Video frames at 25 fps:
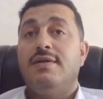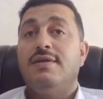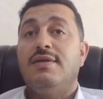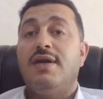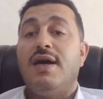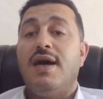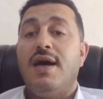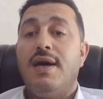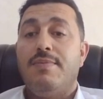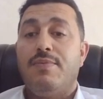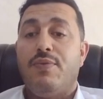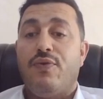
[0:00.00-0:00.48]

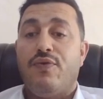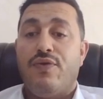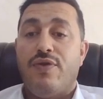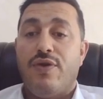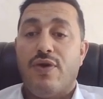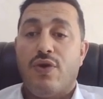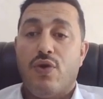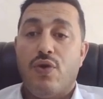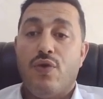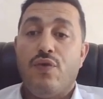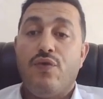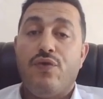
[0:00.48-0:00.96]
type of
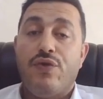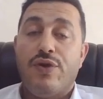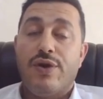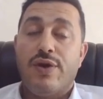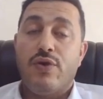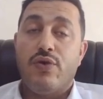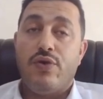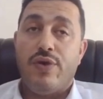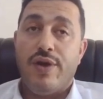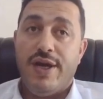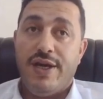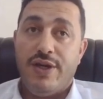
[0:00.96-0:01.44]
the
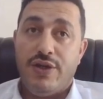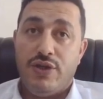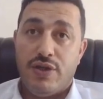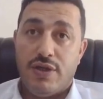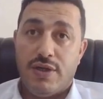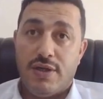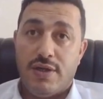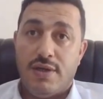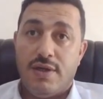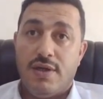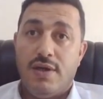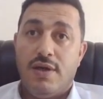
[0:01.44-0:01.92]

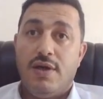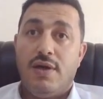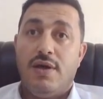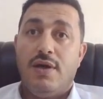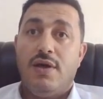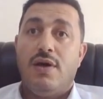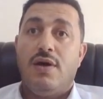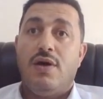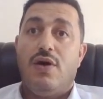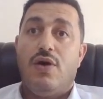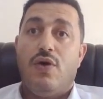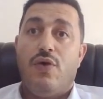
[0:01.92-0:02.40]
configuration
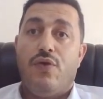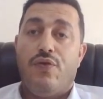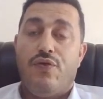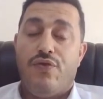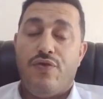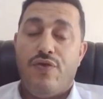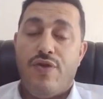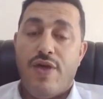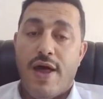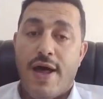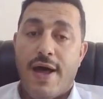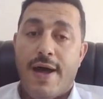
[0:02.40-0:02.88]

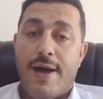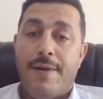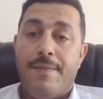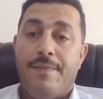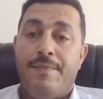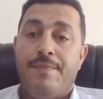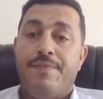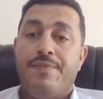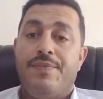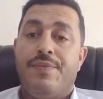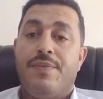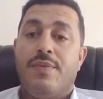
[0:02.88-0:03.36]
of the